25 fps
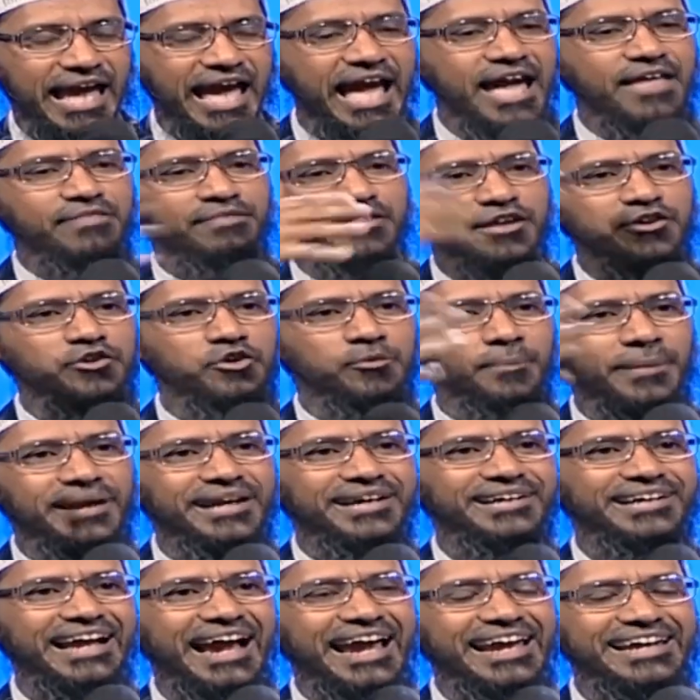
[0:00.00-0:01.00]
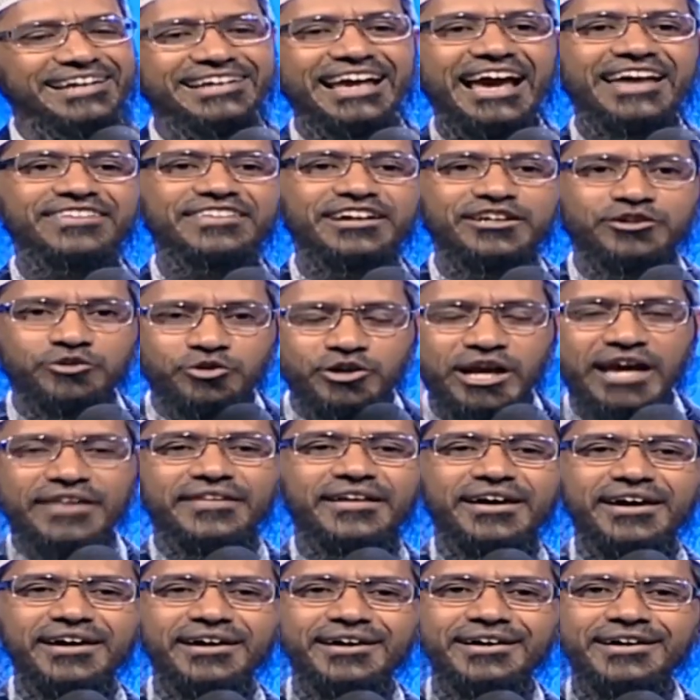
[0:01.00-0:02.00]
and the humankind gather
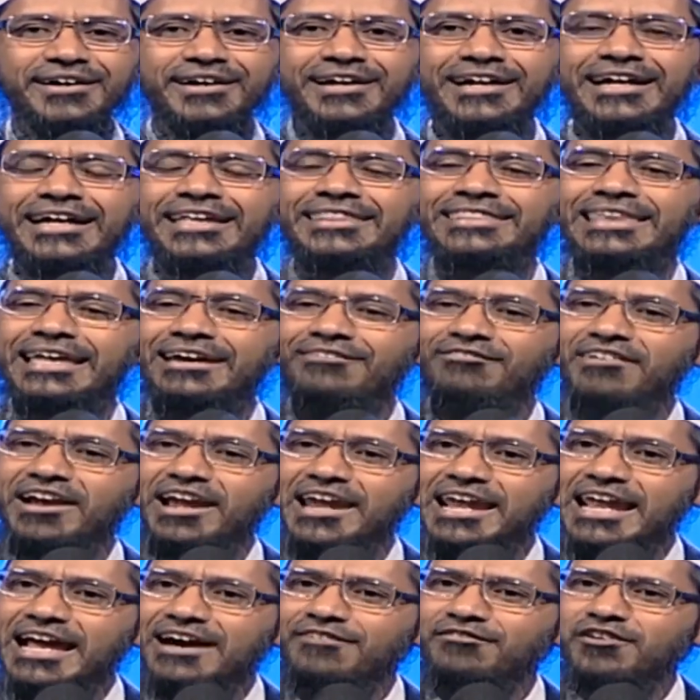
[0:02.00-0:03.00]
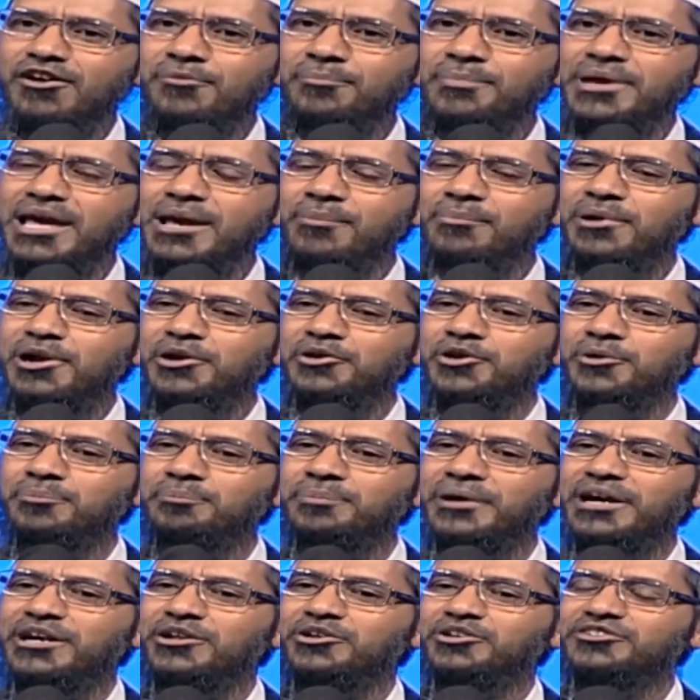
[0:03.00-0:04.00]
together, they will never be able to
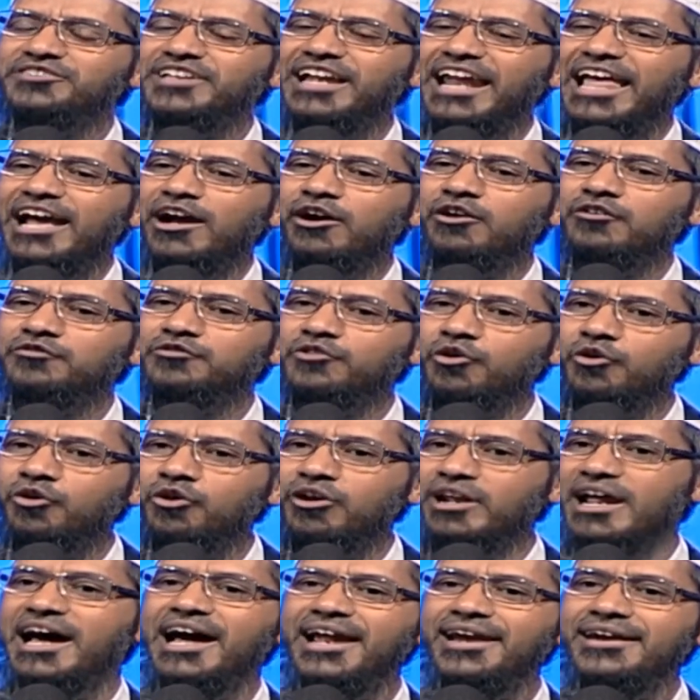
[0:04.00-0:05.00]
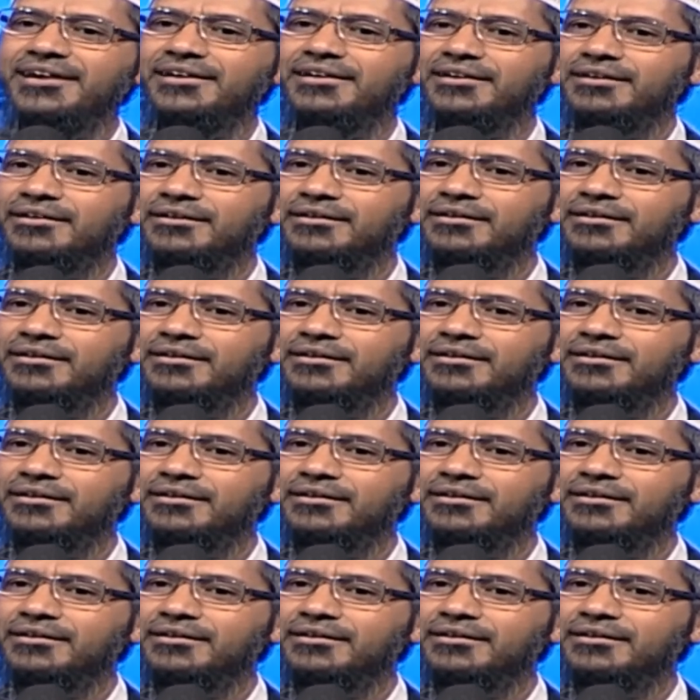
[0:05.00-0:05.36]
produce the like of the Quran